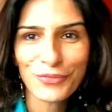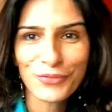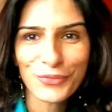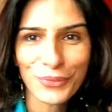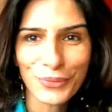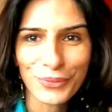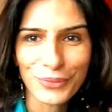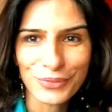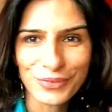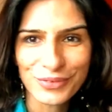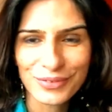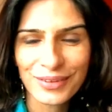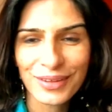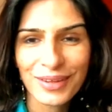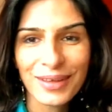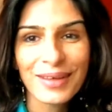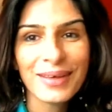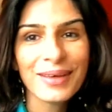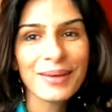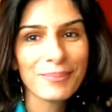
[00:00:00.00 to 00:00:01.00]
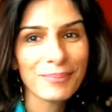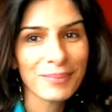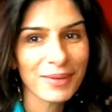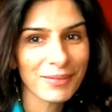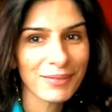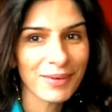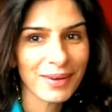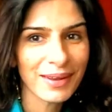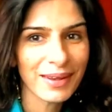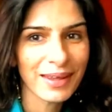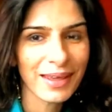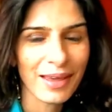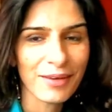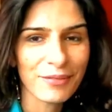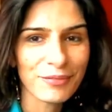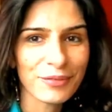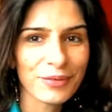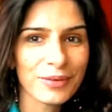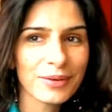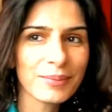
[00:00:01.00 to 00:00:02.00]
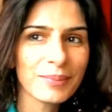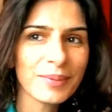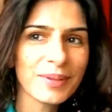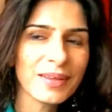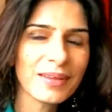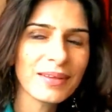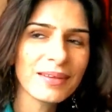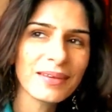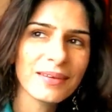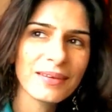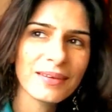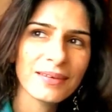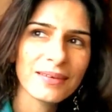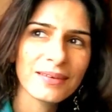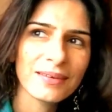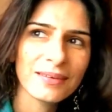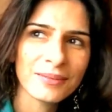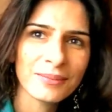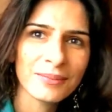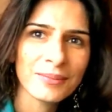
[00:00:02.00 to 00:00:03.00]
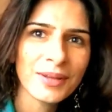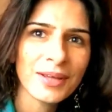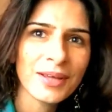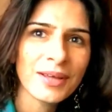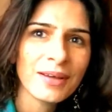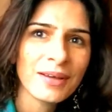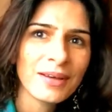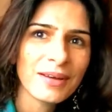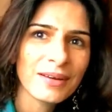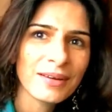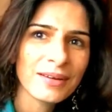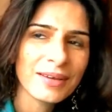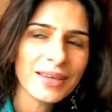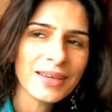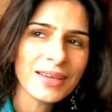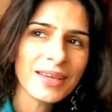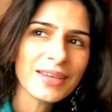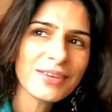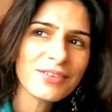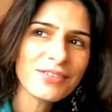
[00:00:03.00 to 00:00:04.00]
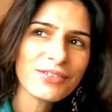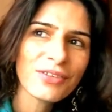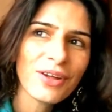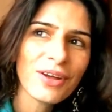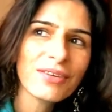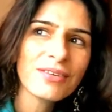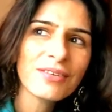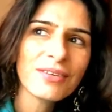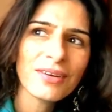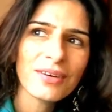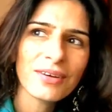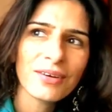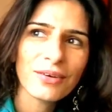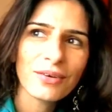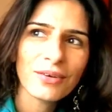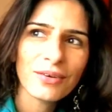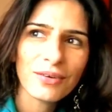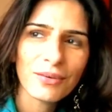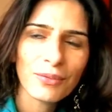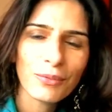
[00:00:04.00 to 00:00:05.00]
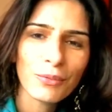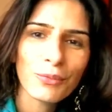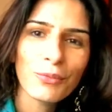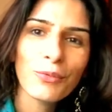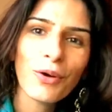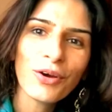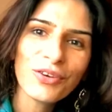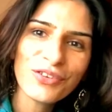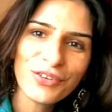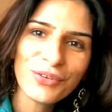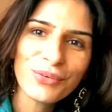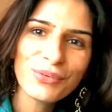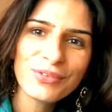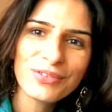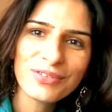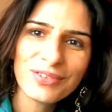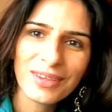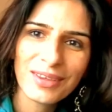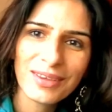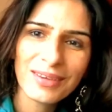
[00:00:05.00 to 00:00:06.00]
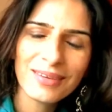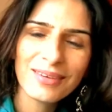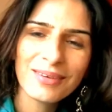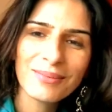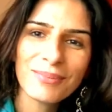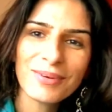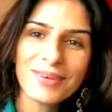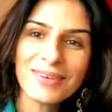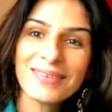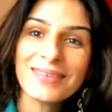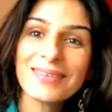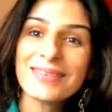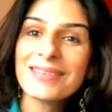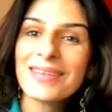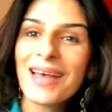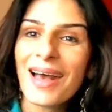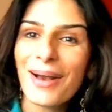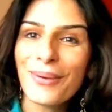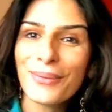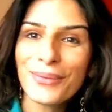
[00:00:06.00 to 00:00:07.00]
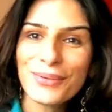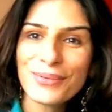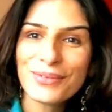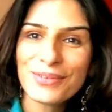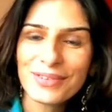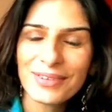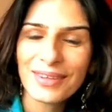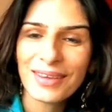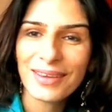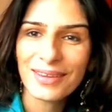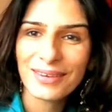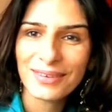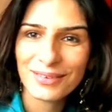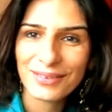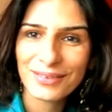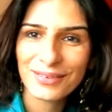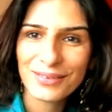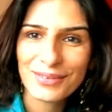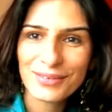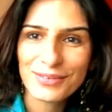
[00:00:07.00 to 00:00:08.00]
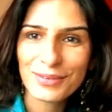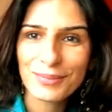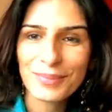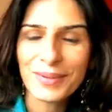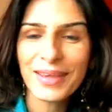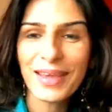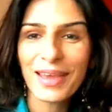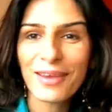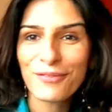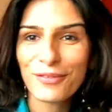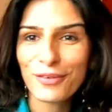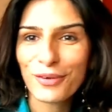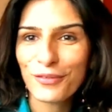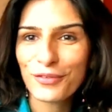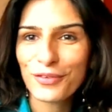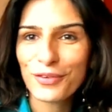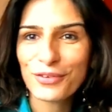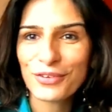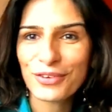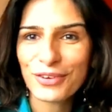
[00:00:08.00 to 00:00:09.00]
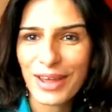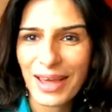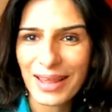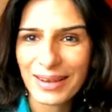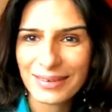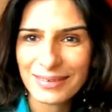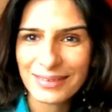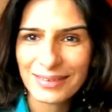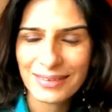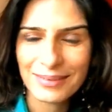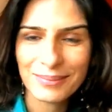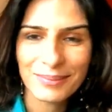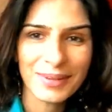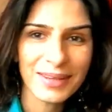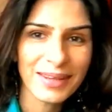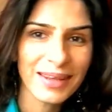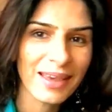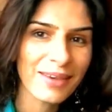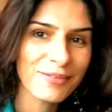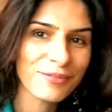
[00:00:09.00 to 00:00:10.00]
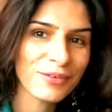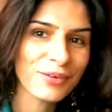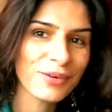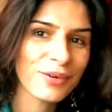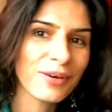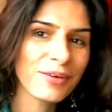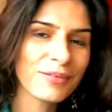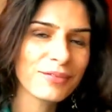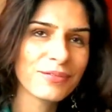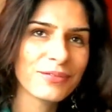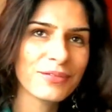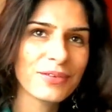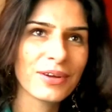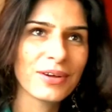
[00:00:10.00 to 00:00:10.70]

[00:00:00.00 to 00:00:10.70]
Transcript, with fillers: of toes. Be very careful. Be uh, it is not what you say, but it is how you say it. So be careful of your tonality. Be careful of